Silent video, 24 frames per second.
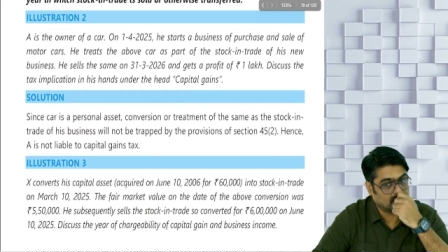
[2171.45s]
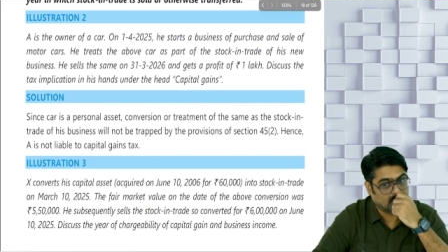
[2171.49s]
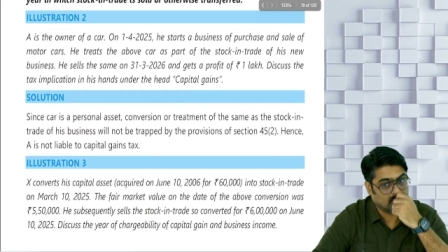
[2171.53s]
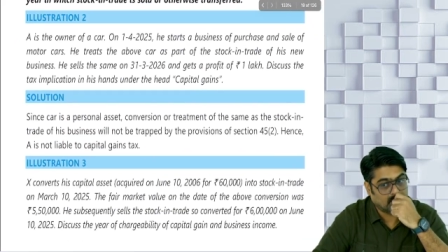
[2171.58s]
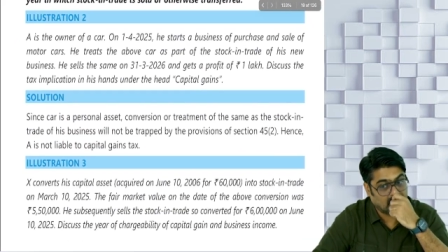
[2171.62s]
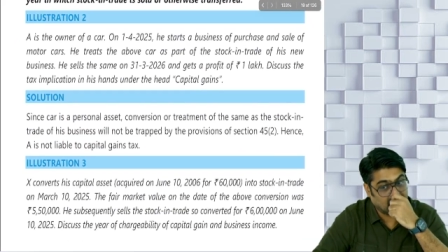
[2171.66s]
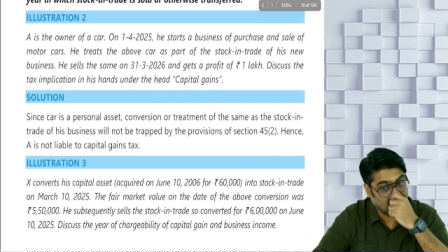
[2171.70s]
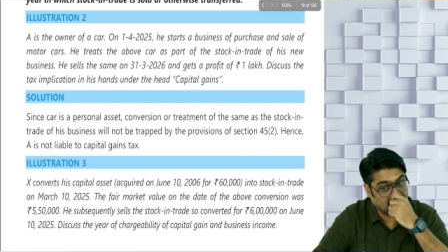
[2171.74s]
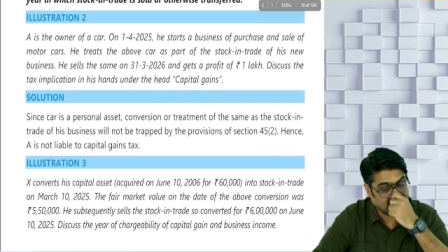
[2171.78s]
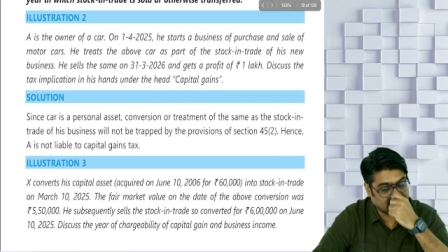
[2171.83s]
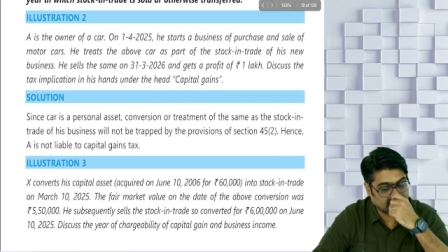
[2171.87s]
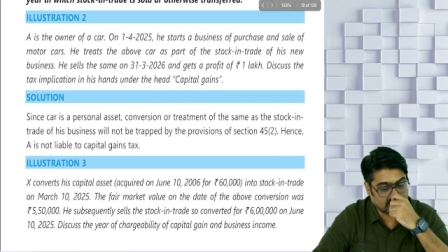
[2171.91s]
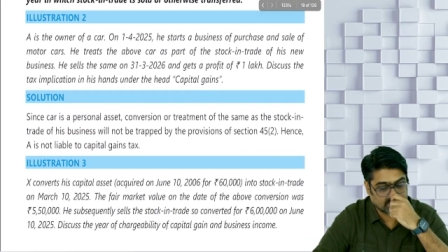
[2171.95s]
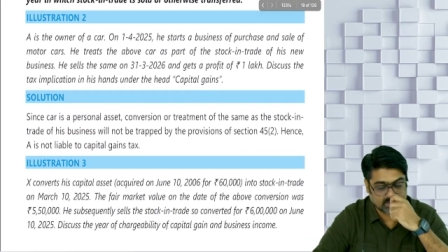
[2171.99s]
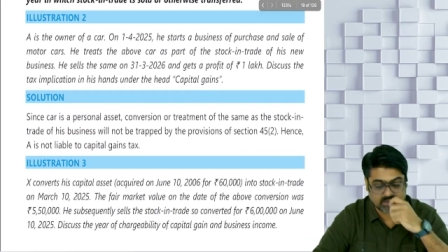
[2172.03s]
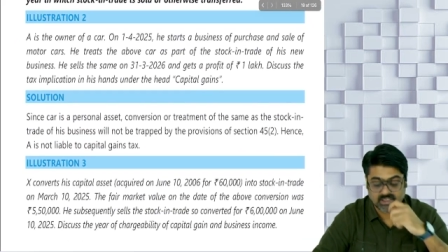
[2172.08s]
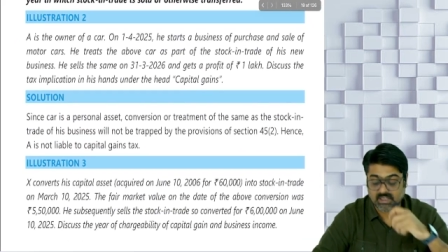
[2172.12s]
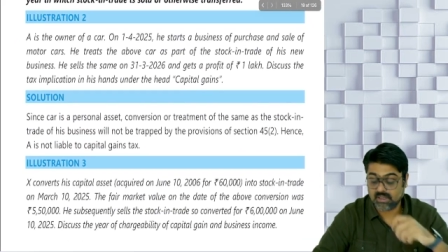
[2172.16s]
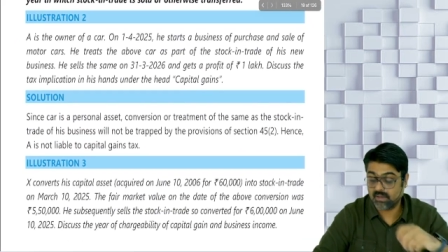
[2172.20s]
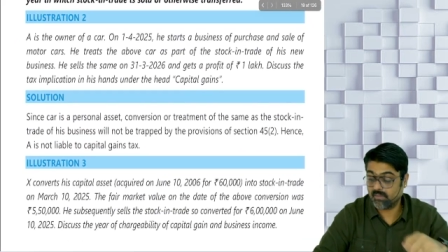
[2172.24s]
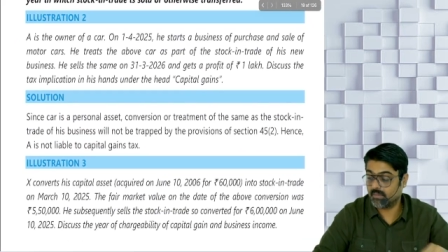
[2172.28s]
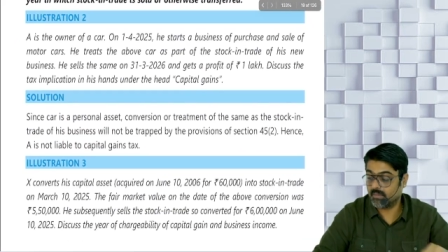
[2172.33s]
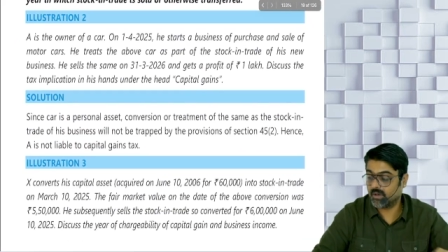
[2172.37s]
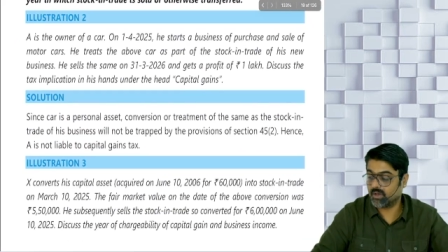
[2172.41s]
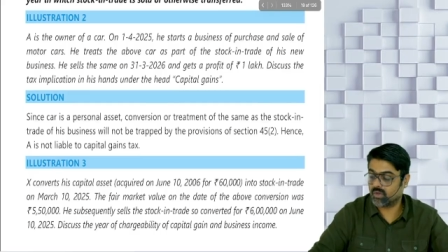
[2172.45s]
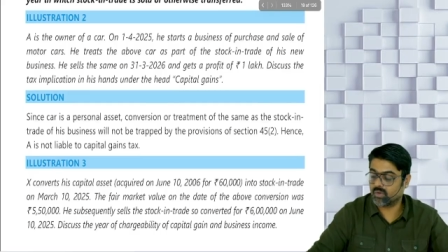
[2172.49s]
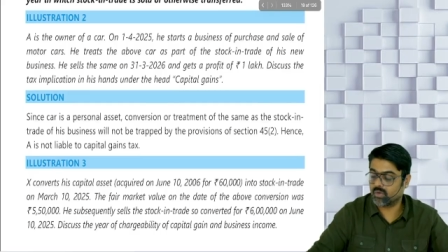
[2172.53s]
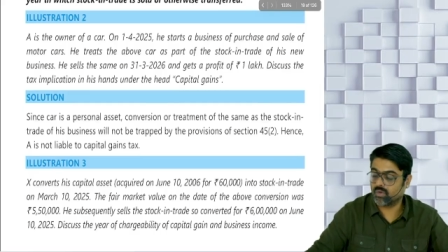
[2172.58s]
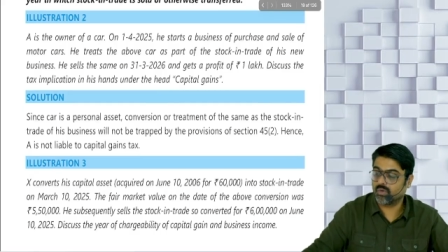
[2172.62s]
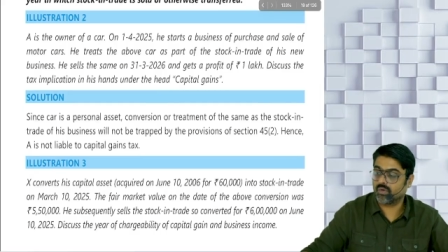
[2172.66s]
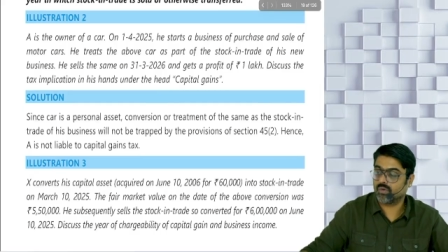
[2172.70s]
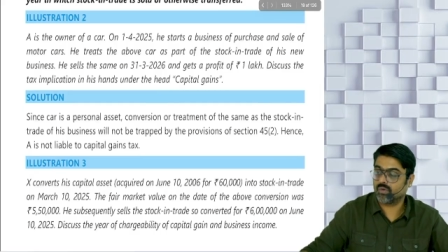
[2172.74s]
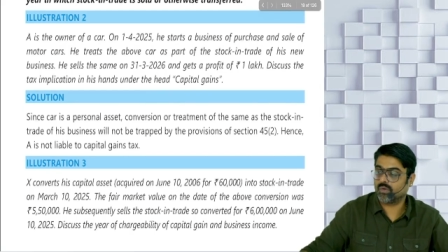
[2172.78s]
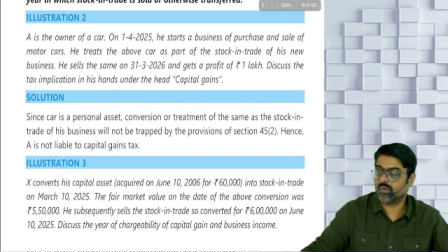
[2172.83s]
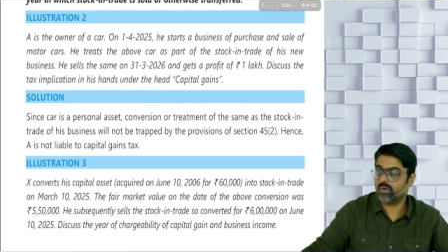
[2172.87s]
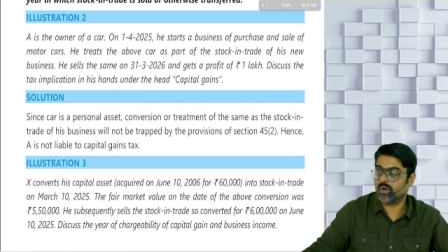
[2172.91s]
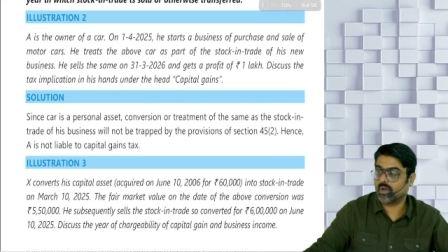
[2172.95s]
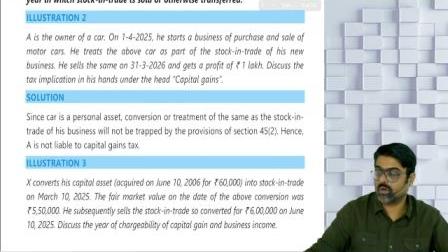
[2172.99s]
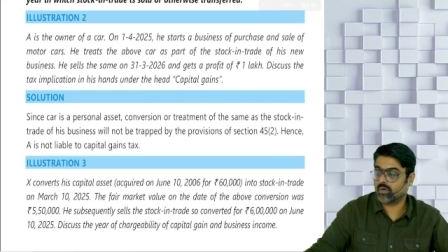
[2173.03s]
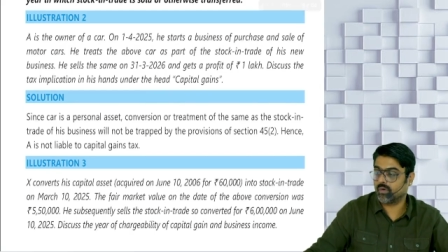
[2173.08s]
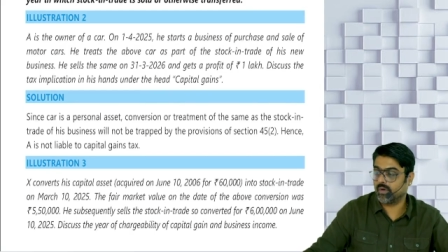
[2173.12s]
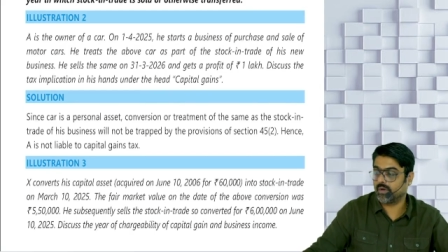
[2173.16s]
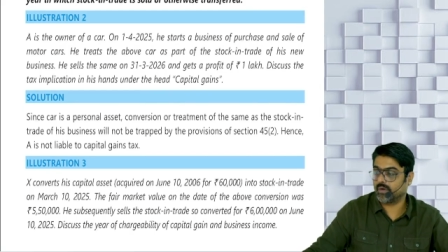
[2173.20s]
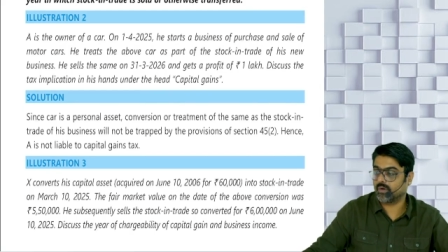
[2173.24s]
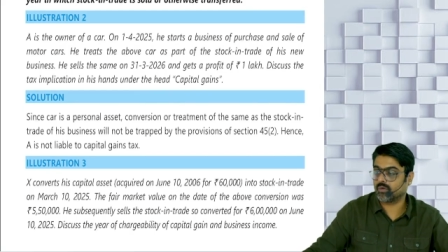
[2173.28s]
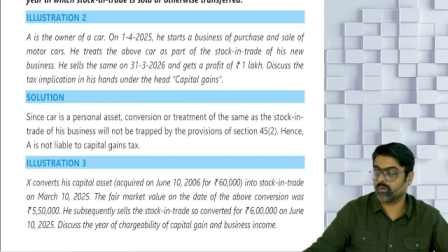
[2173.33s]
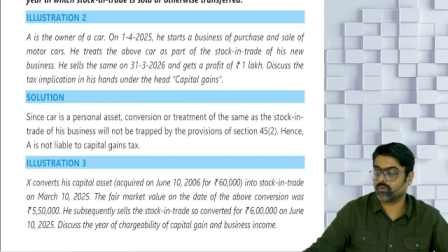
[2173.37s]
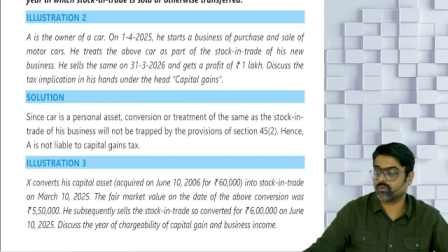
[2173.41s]
Illustration number 2, you are
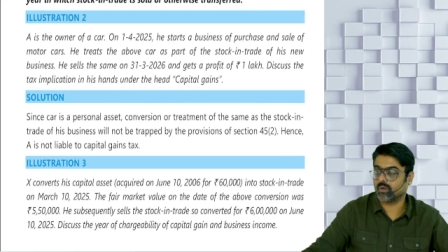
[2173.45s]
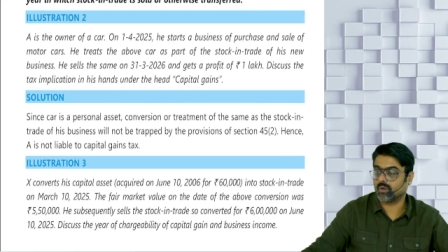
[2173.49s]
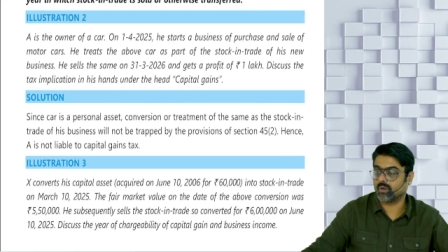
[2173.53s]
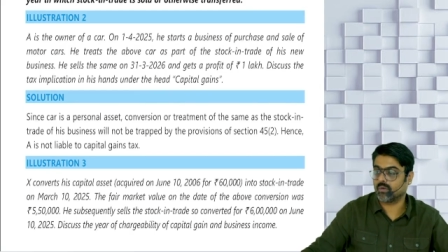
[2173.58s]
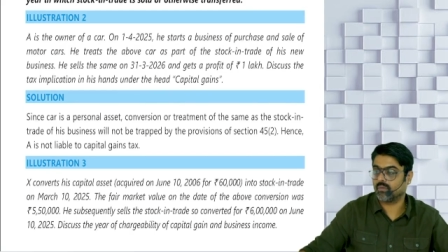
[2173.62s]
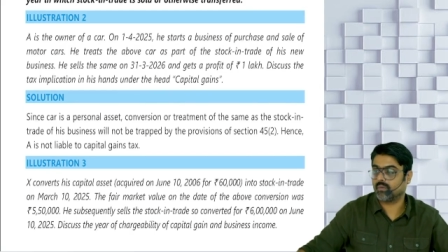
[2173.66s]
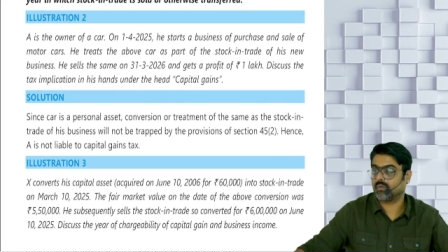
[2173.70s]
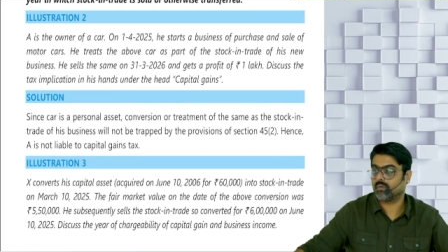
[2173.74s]
going to solve.